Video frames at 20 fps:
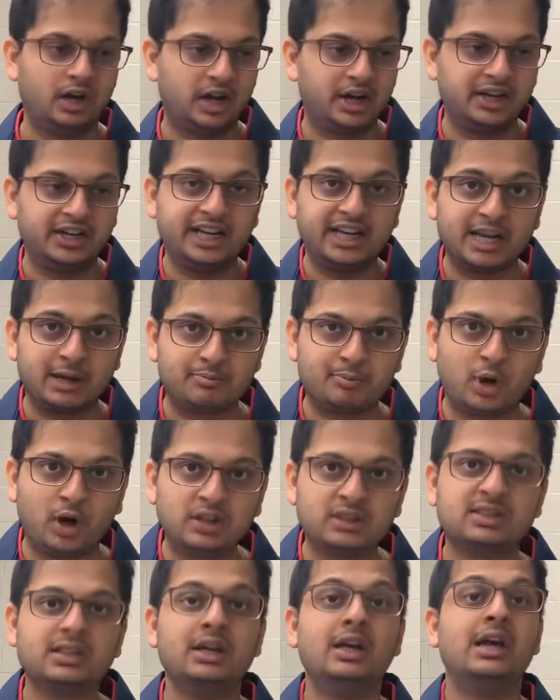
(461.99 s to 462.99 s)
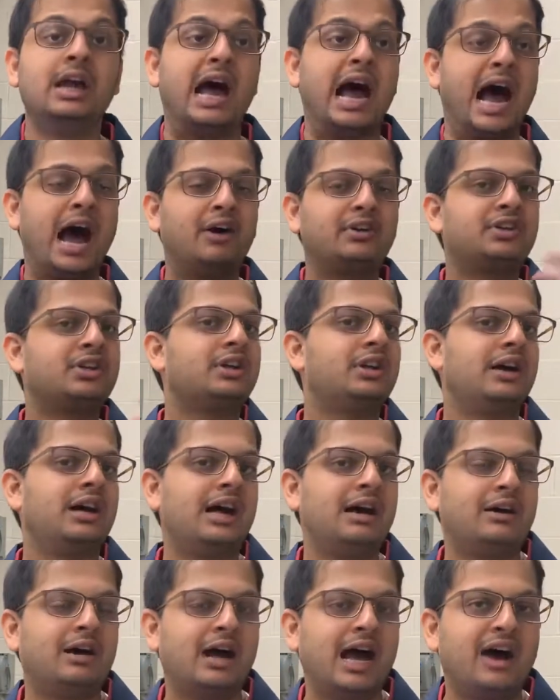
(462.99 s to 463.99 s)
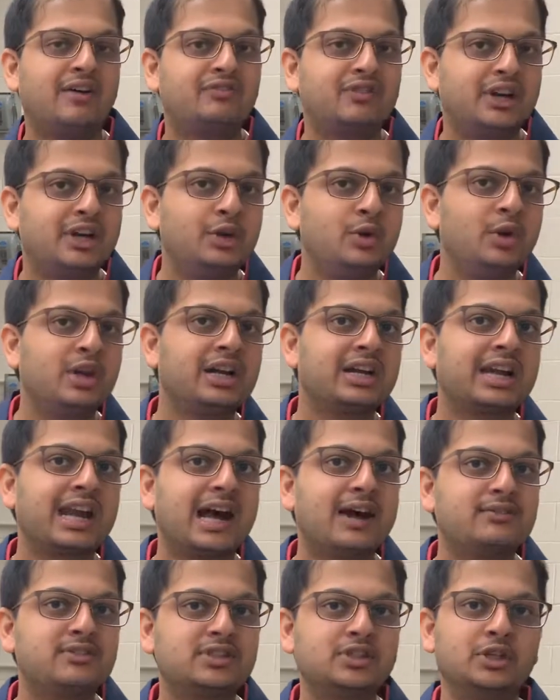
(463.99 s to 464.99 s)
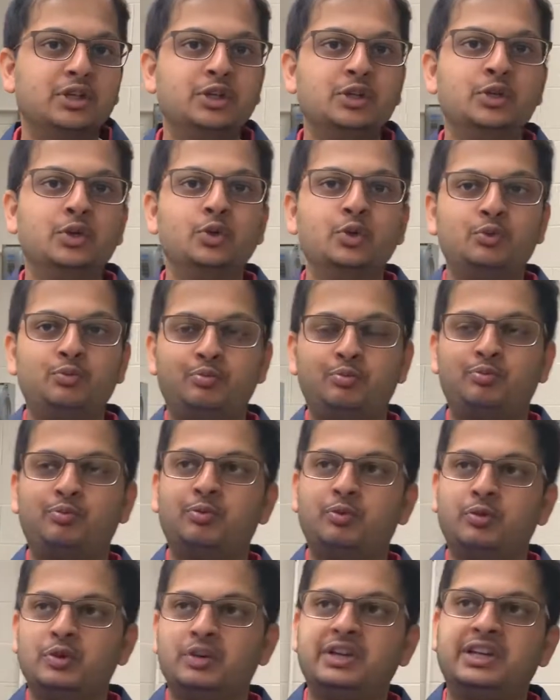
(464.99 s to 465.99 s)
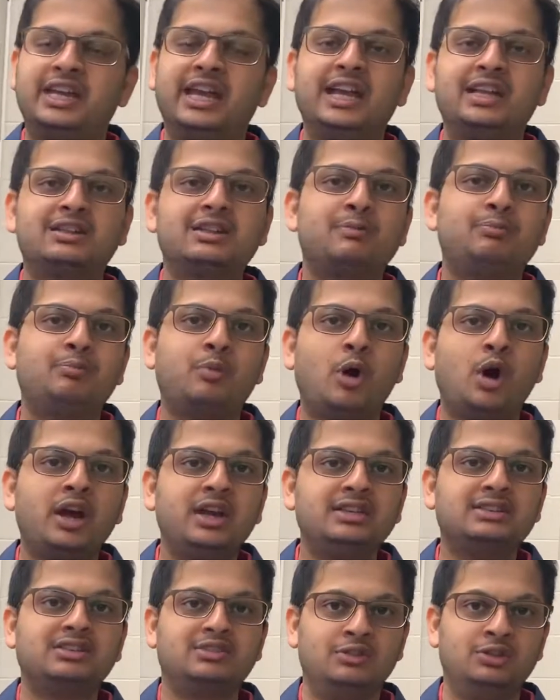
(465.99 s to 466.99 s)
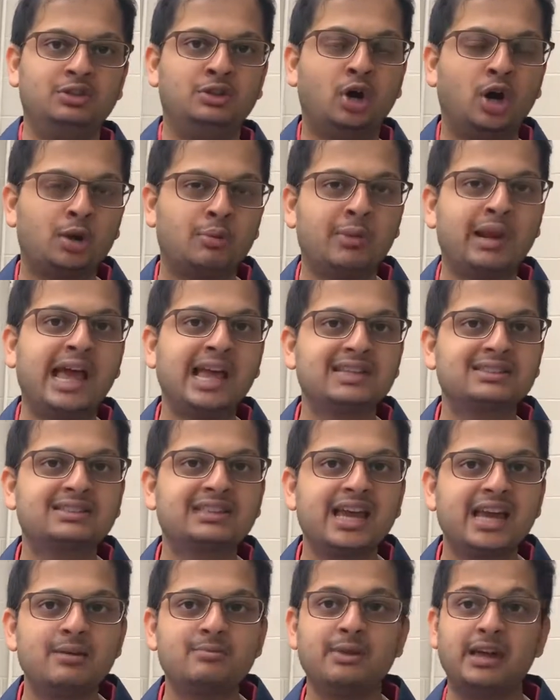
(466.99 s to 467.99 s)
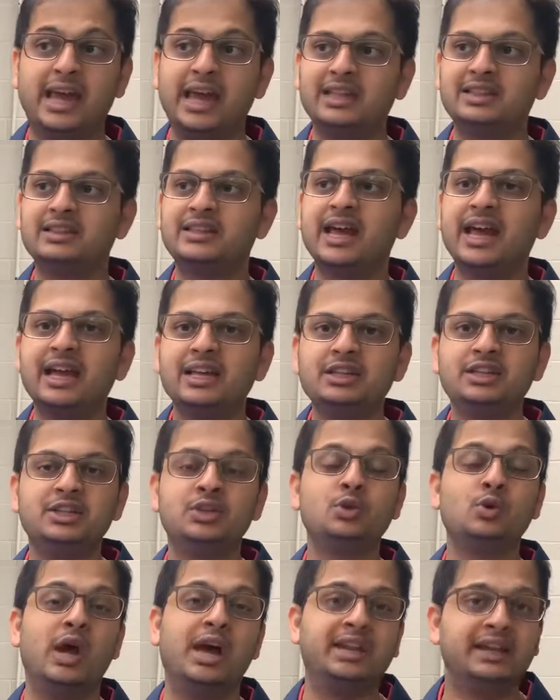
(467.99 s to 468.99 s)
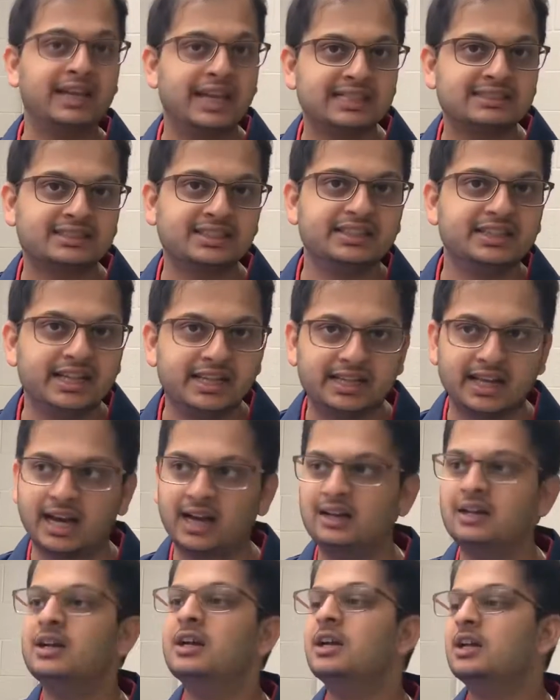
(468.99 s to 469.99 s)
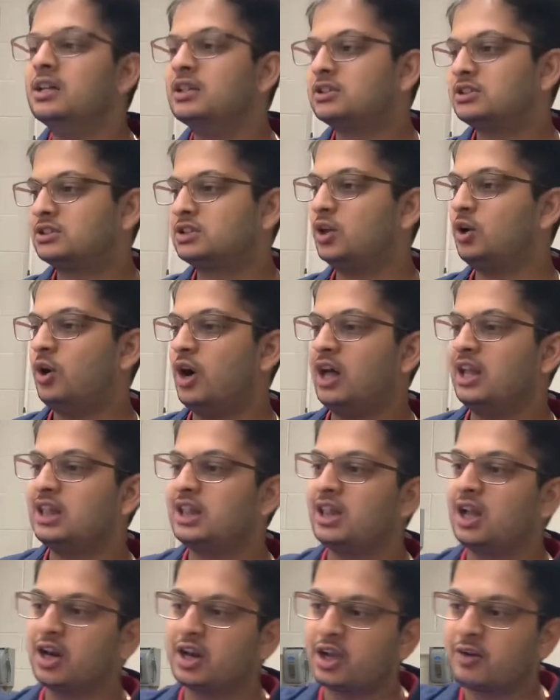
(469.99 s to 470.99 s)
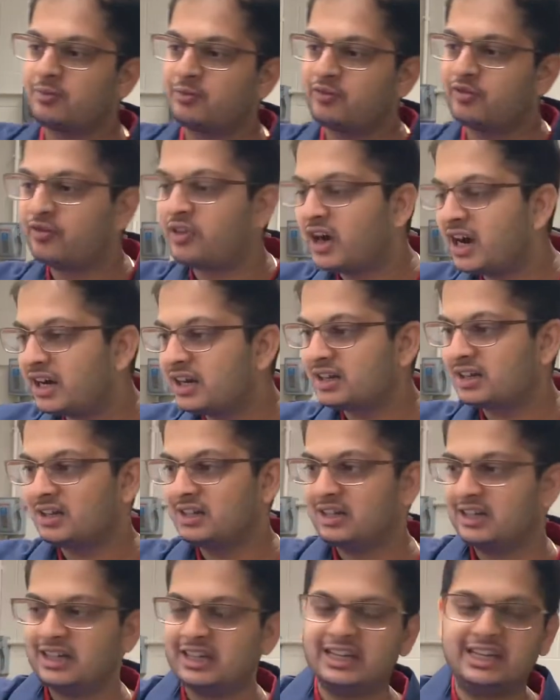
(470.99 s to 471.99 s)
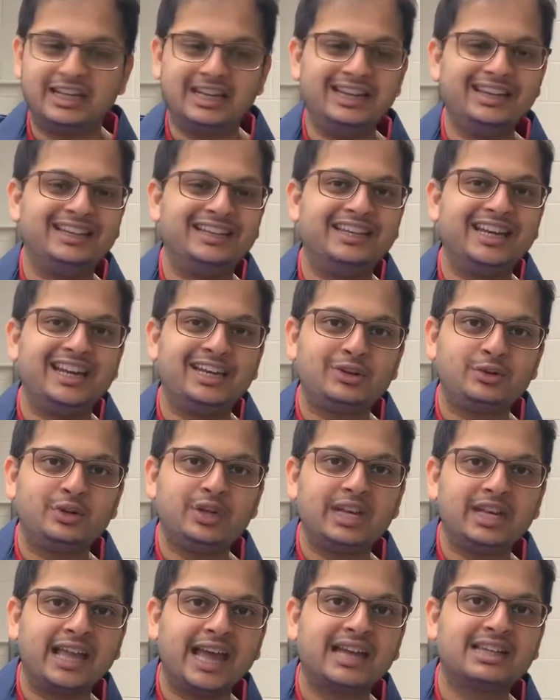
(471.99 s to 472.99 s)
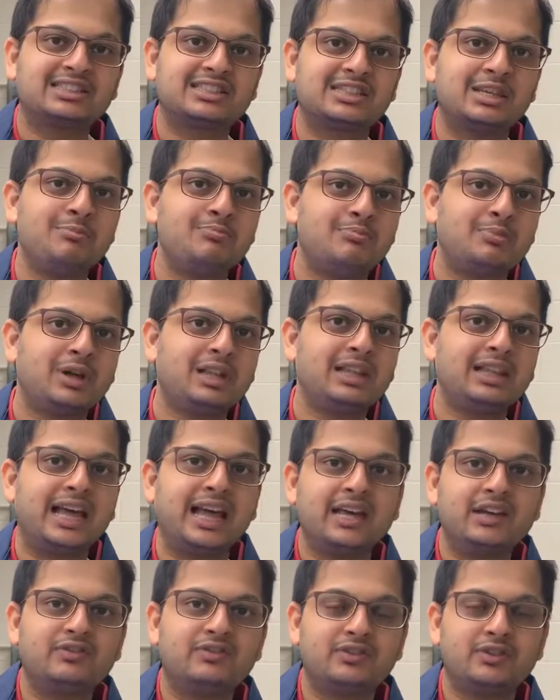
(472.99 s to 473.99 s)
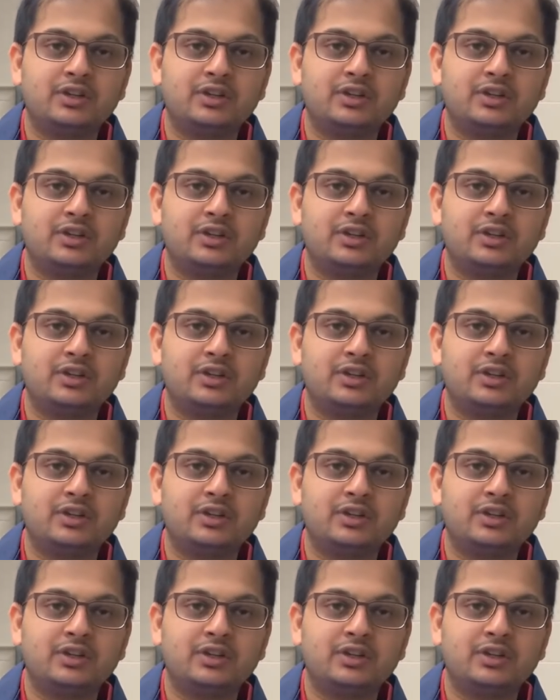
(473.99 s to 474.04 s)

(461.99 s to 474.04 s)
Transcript: data points. After doing graphs, you take the points, normalize them, and then you analyze the data. So a lot of work in day-to-day like simple life